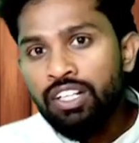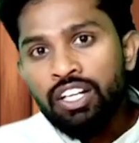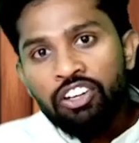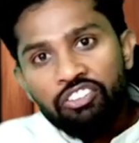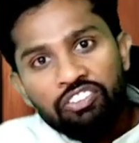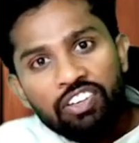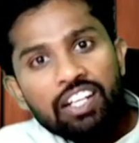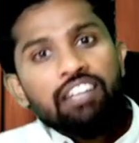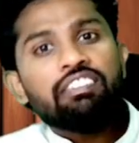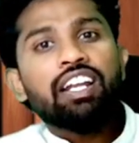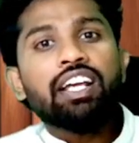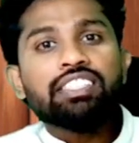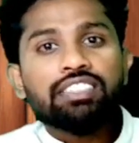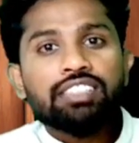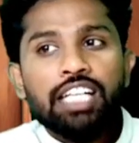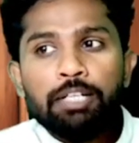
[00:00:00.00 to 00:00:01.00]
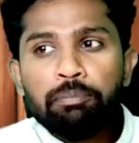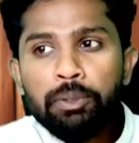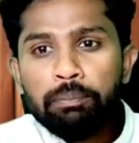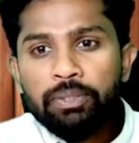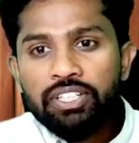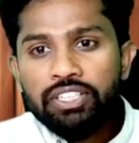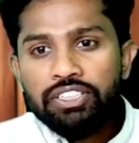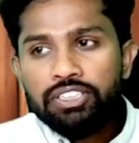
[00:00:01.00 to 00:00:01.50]
Whenever I start
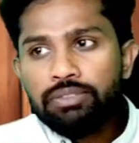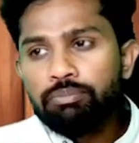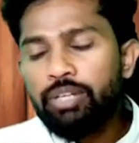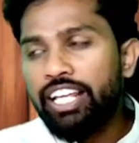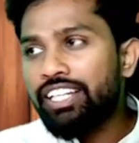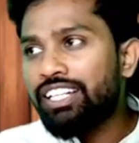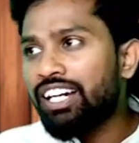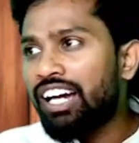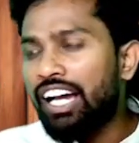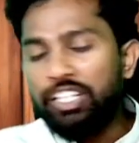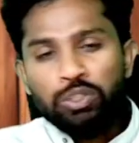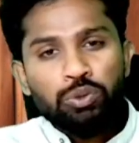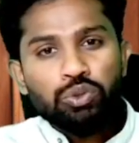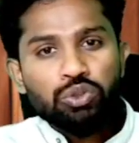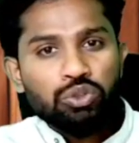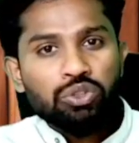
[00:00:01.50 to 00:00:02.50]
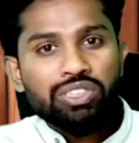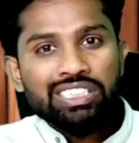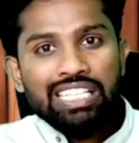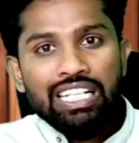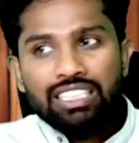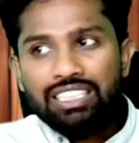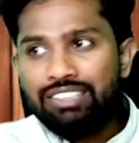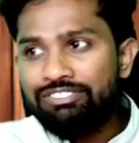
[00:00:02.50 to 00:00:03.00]
preparation, like I used to
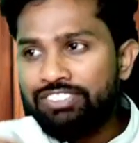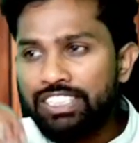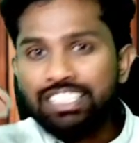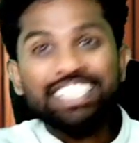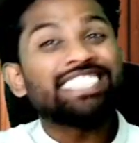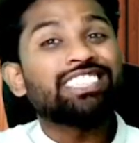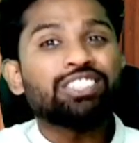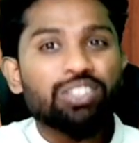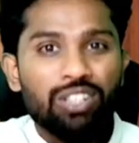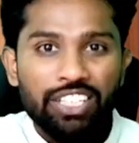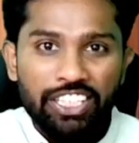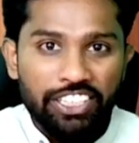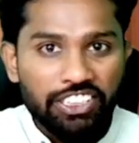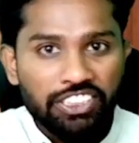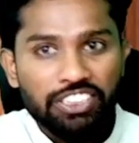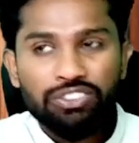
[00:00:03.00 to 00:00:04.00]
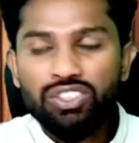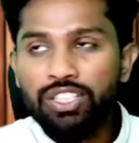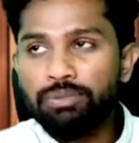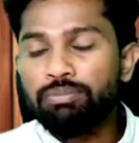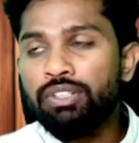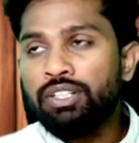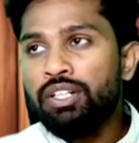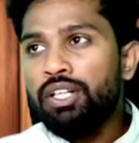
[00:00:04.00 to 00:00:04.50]
start with consolidation there,
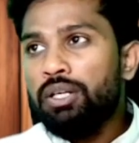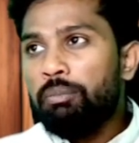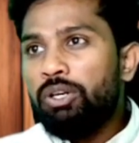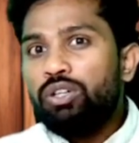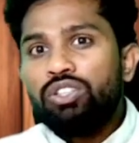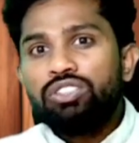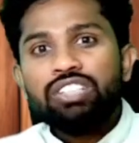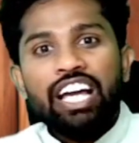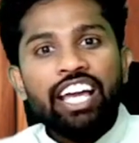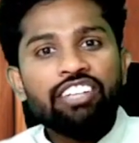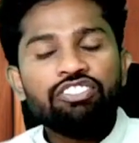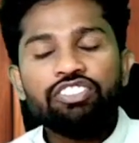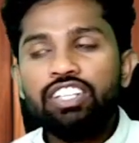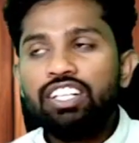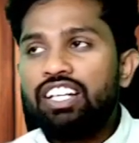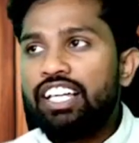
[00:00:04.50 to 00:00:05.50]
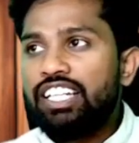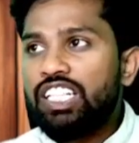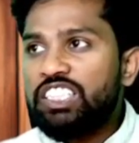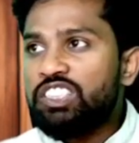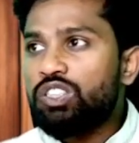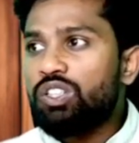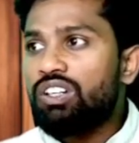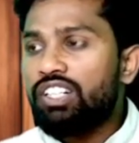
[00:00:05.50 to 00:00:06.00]
because I feel like
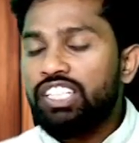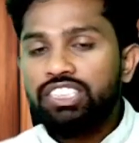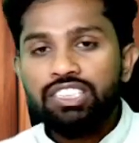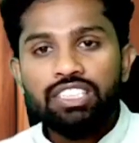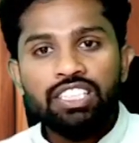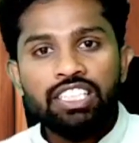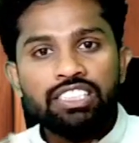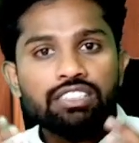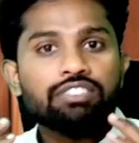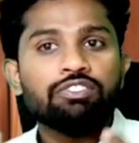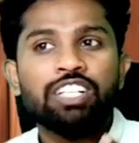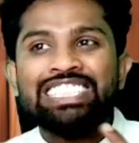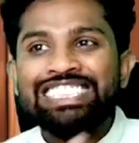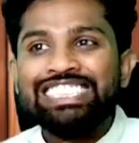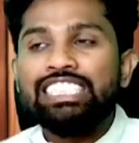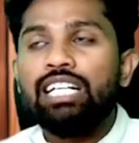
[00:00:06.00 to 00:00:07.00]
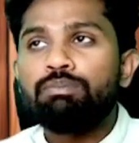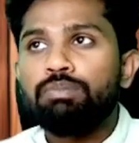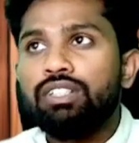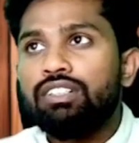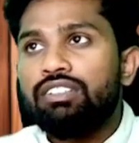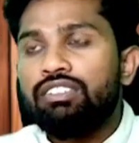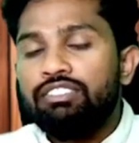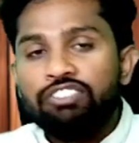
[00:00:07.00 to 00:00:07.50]
consolidation is one
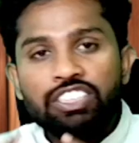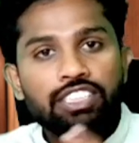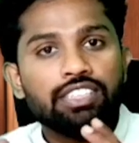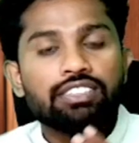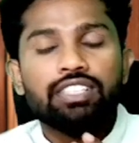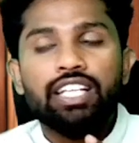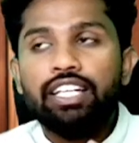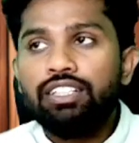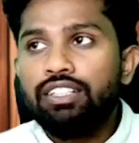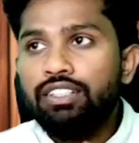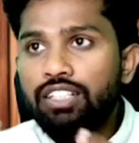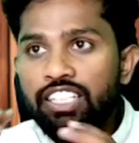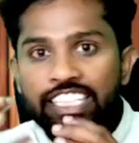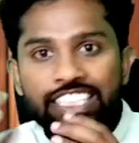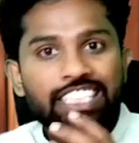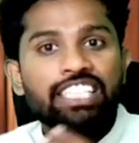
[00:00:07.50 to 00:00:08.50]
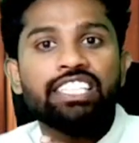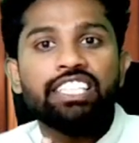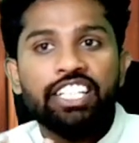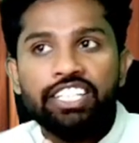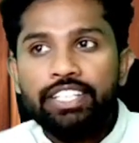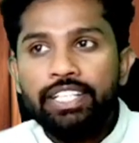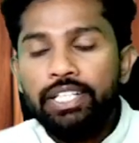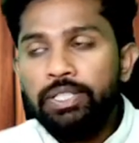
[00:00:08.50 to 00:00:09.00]
chapter which is like a little
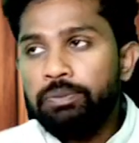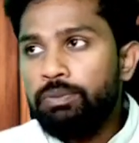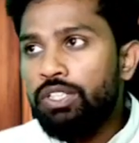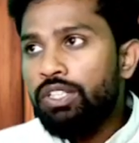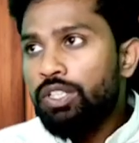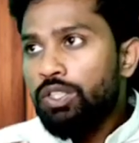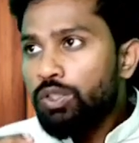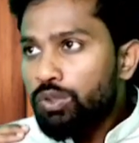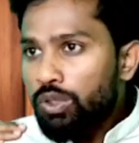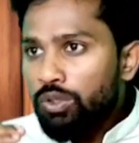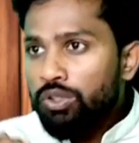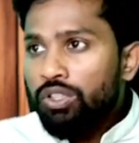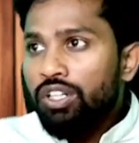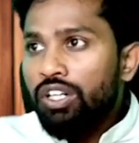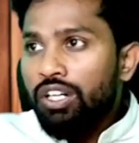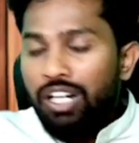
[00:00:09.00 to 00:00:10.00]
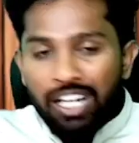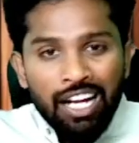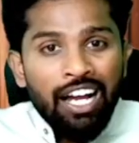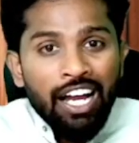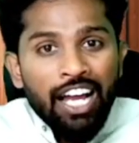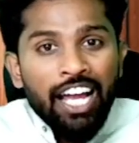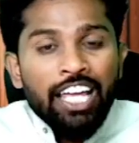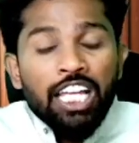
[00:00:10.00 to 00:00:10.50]
tricky. So
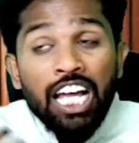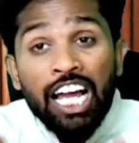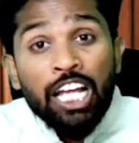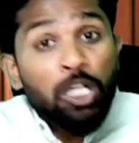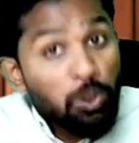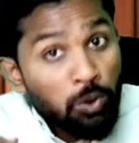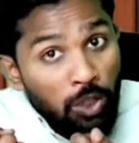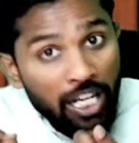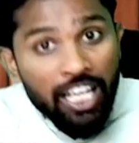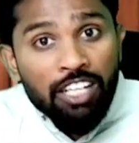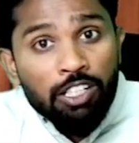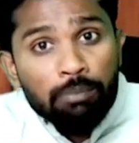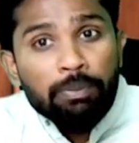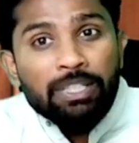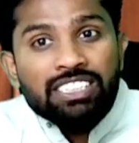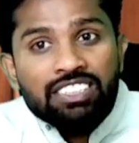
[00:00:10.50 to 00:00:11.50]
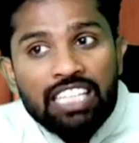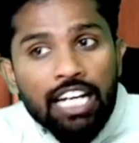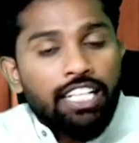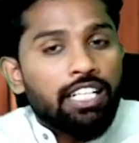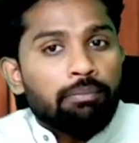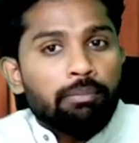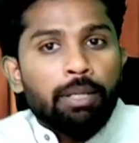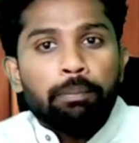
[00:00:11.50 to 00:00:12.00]
I'll be
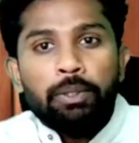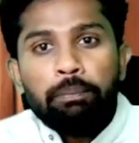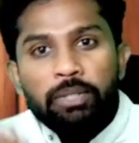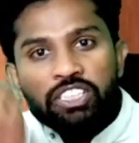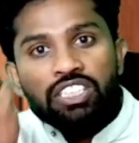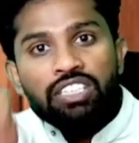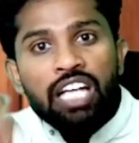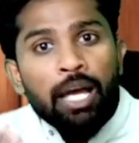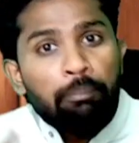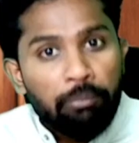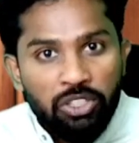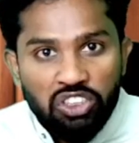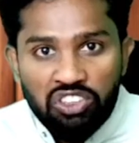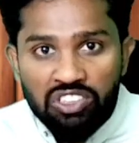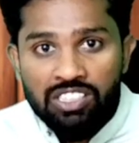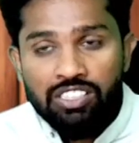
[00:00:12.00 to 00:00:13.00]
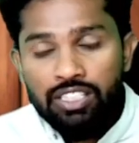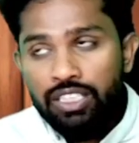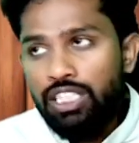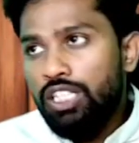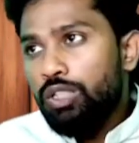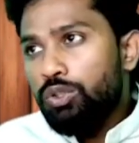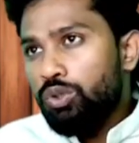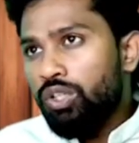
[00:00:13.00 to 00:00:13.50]
starting my preparation ambitiously.
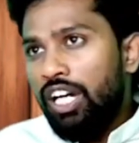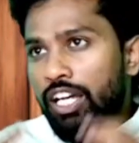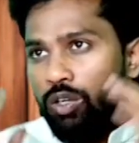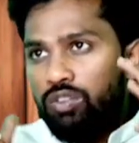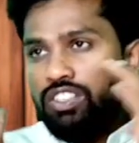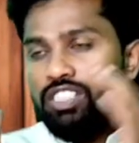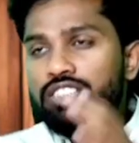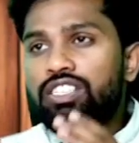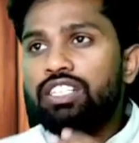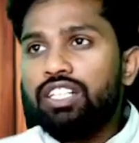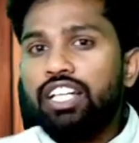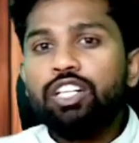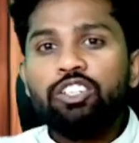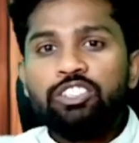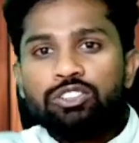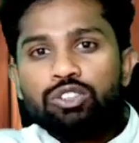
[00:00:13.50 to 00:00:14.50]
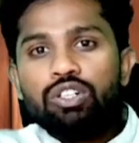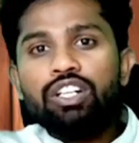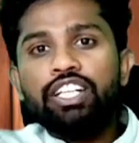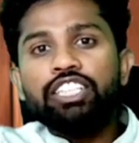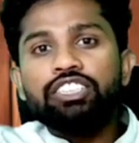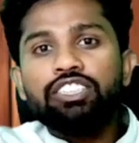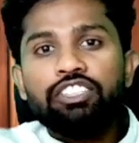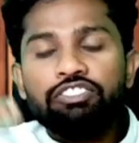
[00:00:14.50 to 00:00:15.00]
So I always think like
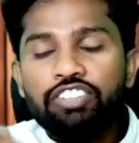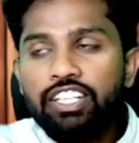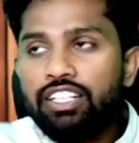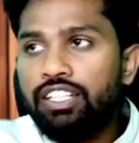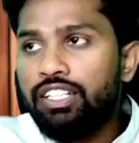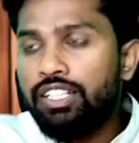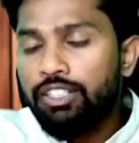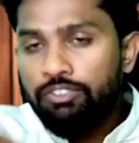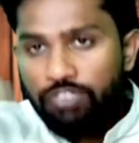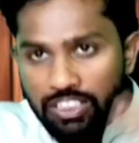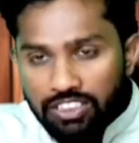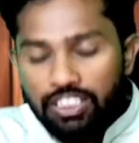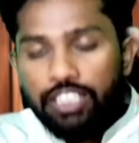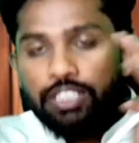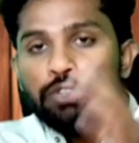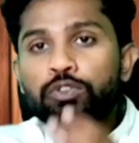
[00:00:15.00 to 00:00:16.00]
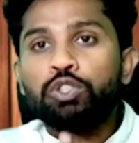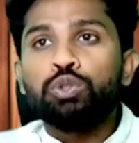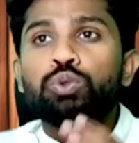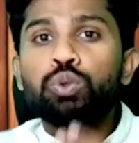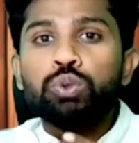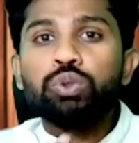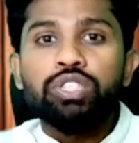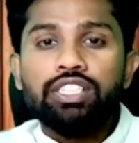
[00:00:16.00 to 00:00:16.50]
consolidation, if I first I should
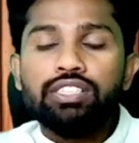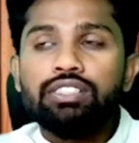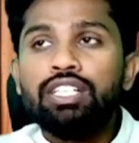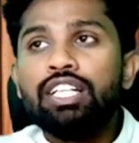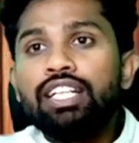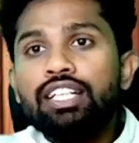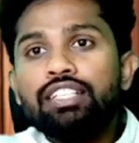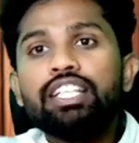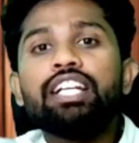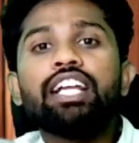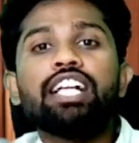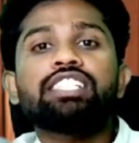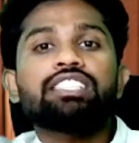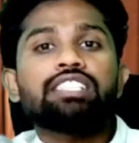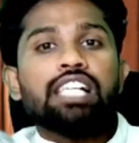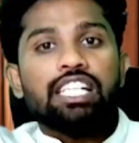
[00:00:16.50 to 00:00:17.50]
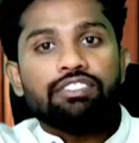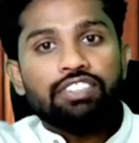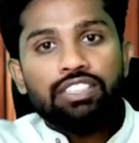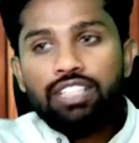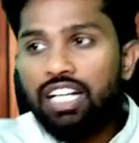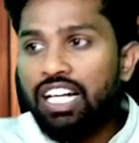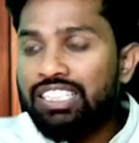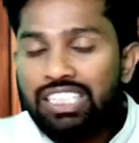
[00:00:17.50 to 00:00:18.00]
do this, then I'll start with
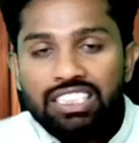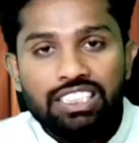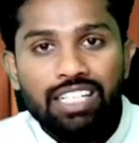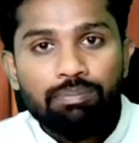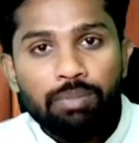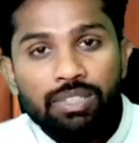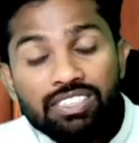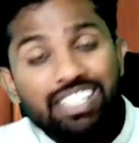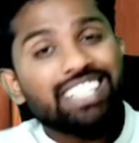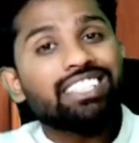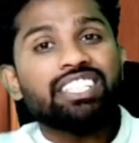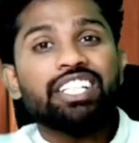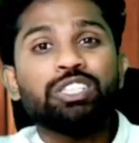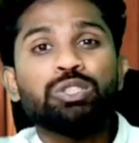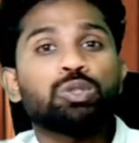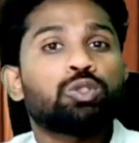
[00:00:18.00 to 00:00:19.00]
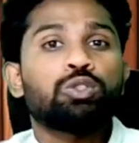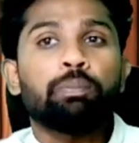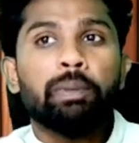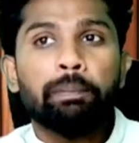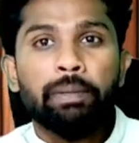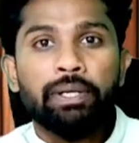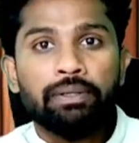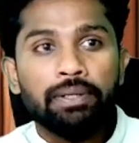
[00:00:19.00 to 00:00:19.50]
the other chapters, like that I used to
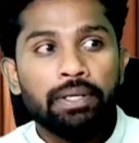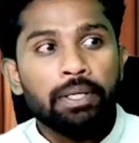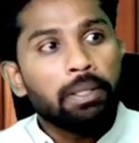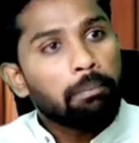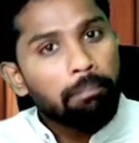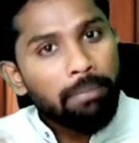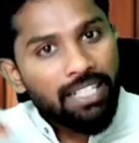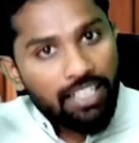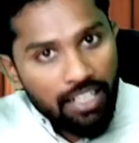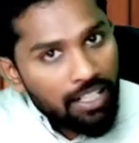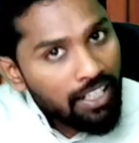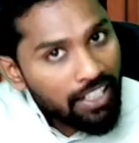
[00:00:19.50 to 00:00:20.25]
prepare. But